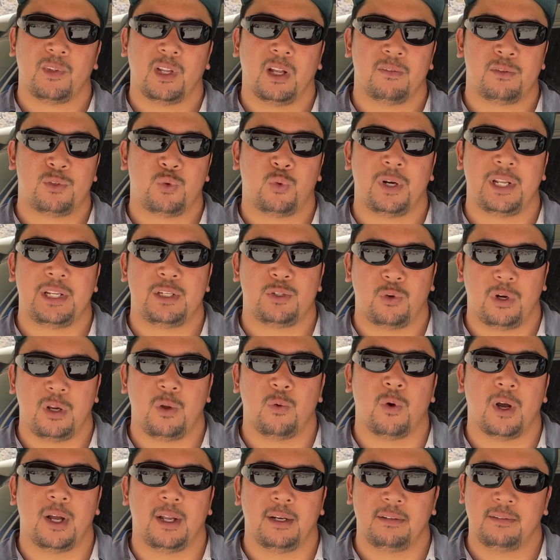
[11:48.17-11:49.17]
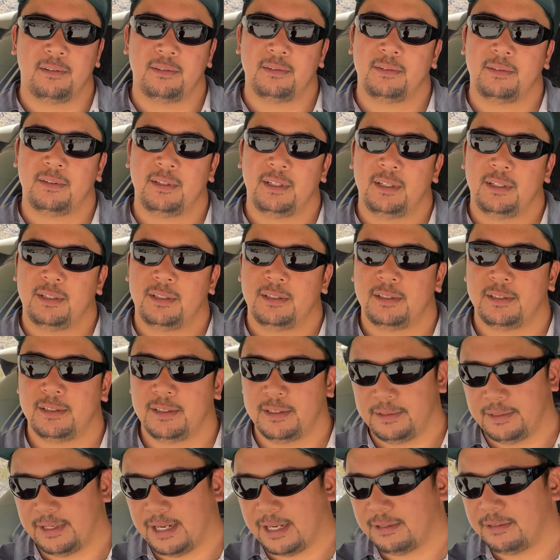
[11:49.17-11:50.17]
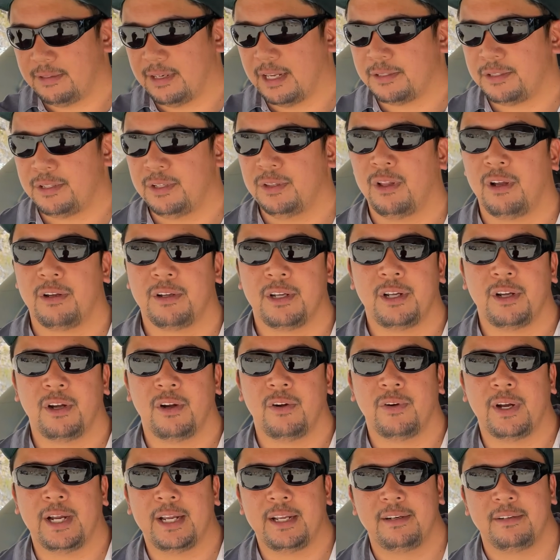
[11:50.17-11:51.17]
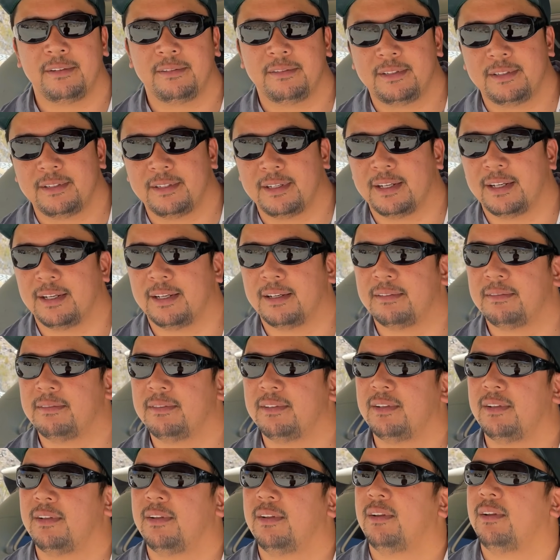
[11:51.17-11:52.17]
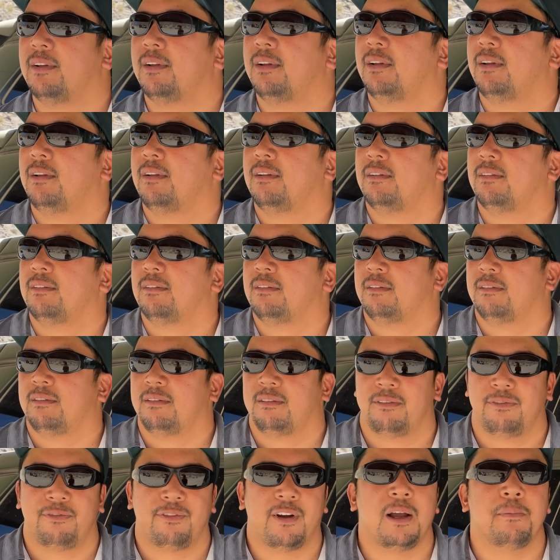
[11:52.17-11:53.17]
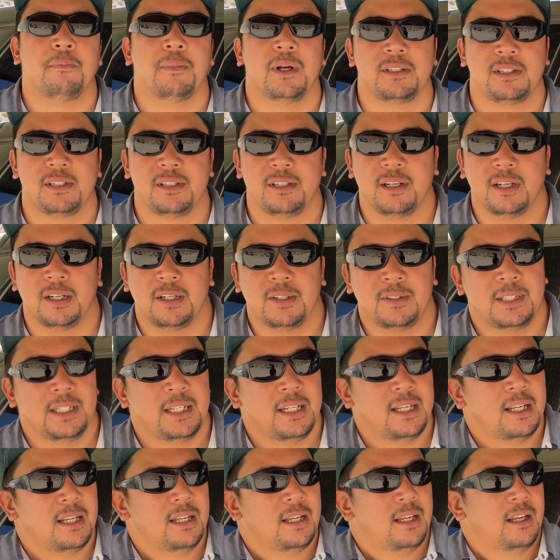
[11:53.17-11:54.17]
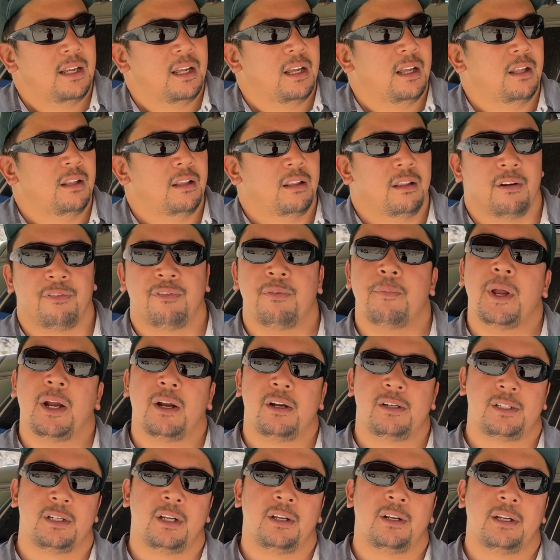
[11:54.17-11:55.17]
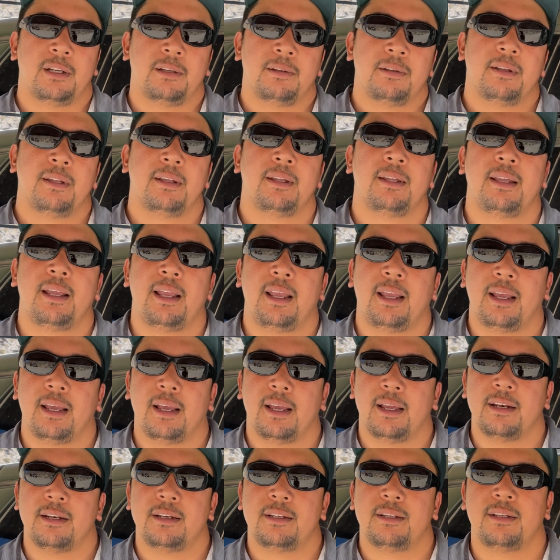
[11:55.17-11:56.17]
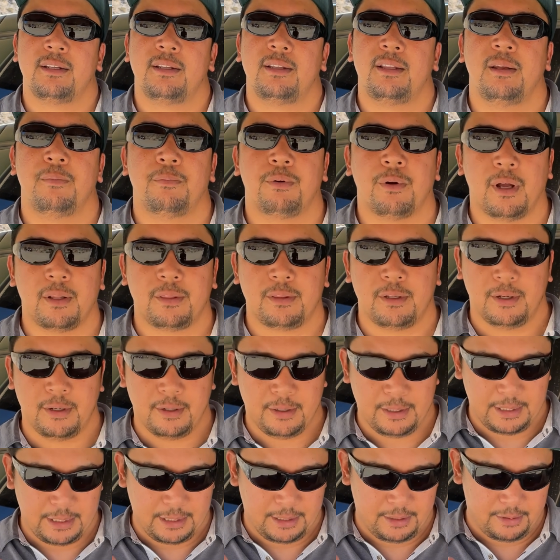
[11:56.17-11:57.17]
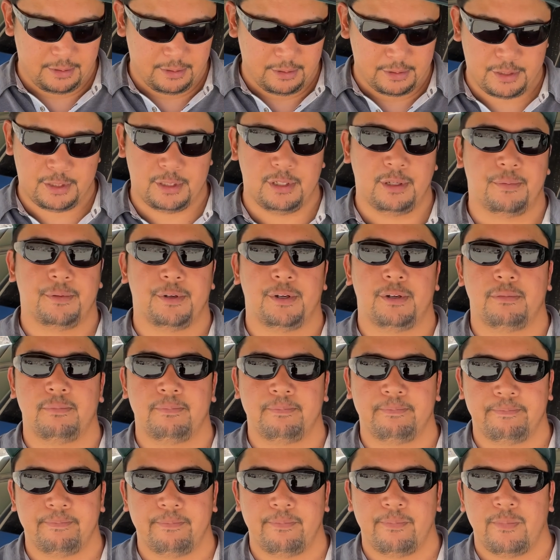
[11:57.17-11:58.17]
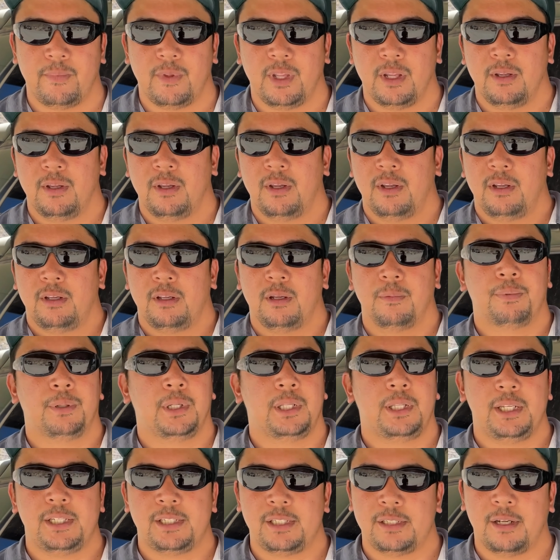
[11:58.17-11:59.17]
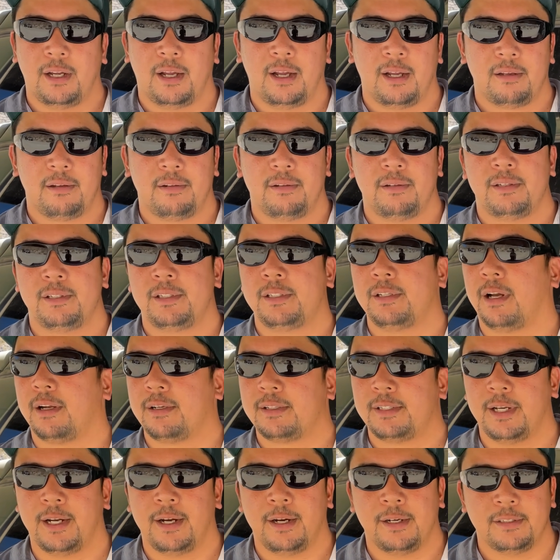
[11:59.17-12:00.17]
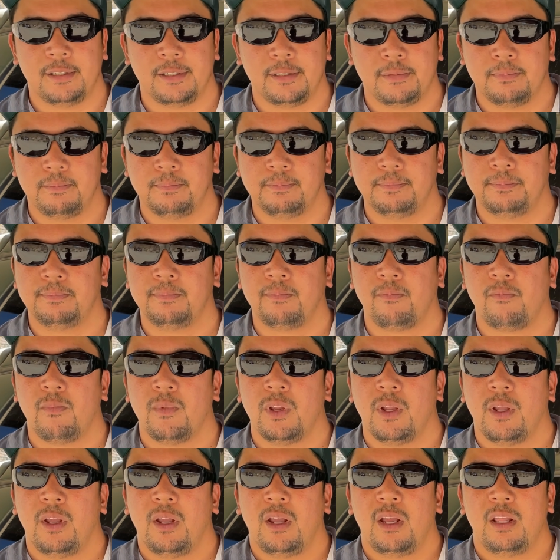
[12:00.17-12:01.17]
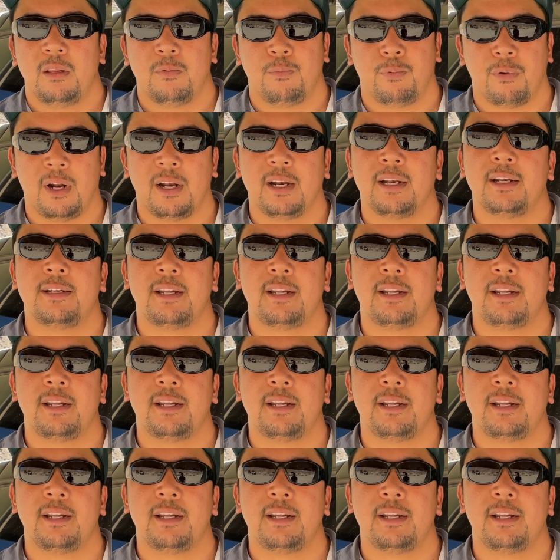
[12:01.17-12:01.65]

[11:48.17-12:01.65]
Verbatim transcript: of twenty twenty-one, so not, not too long ago, right? Uh, five months ago, they're from Arizona, and they brought their, their Subaru, completely stock, stock tires. They brought it